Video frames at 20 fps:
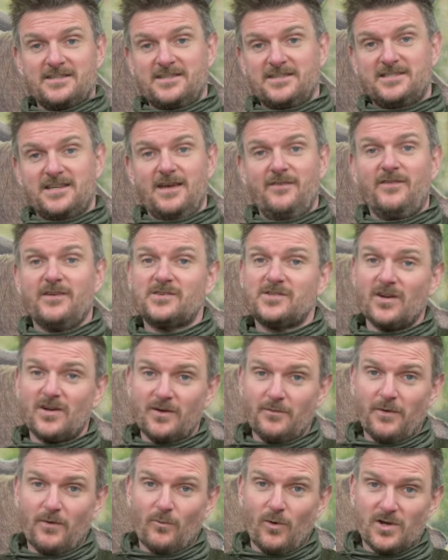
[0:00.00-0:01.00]
to see if it's going
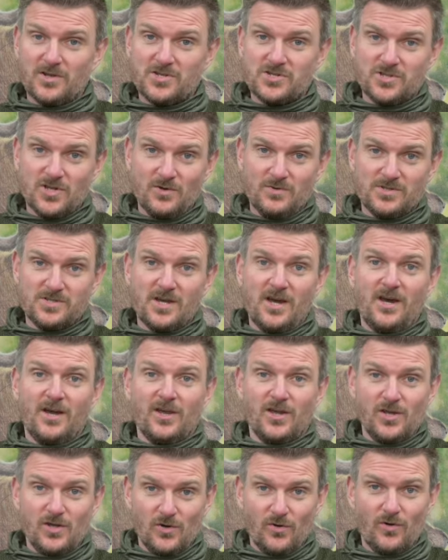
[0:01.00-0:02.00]
to be what suits
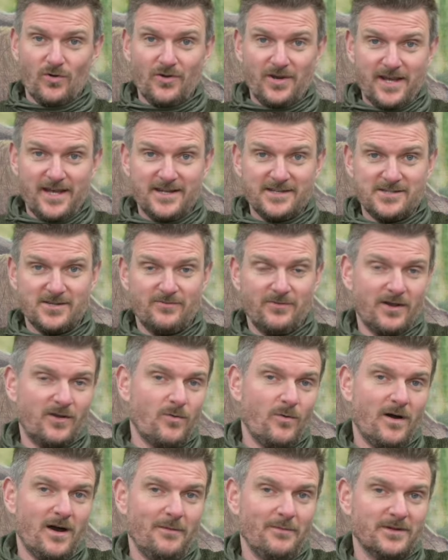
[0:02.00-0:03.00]
your needs and
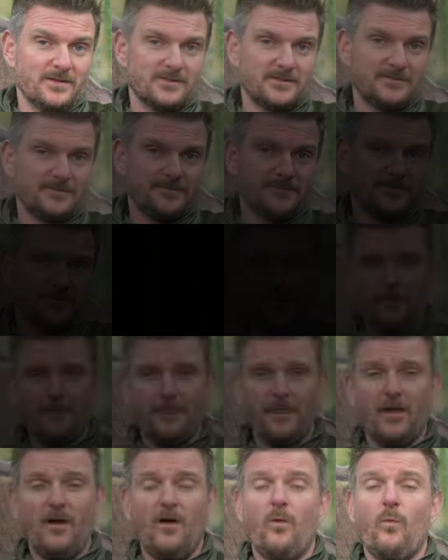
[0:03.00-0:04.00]
requirements.
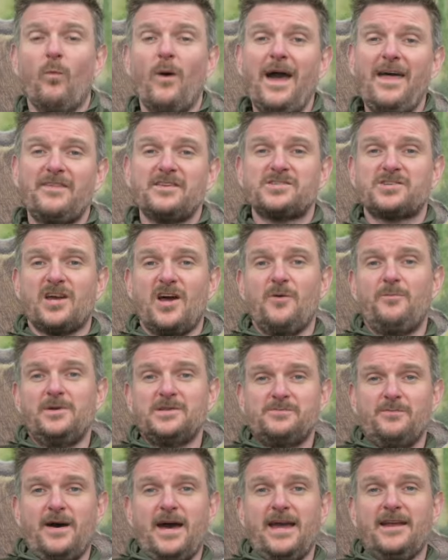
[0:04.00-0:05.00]
Where the scope
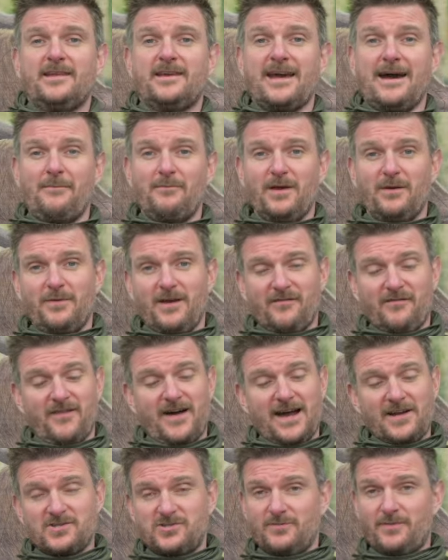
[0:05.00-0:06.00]
is made can be a big
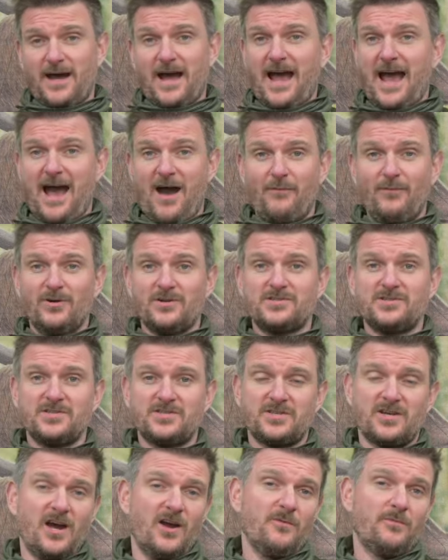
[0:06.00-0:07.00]
factor about how much the
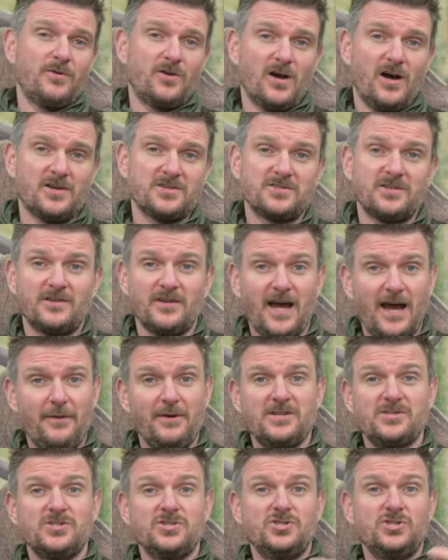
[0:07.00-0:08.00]
scope costs and how
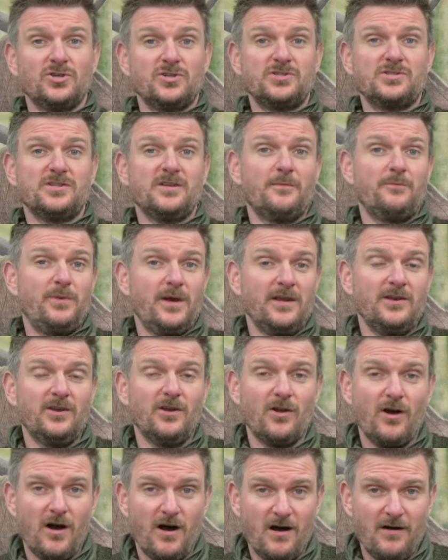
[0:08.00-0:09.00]
it's judged the
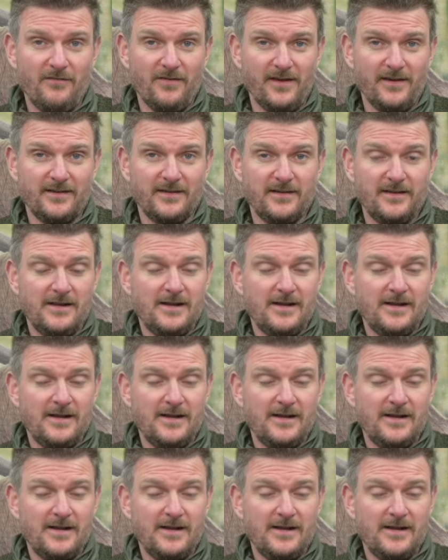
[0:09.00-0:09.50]
opinion of it.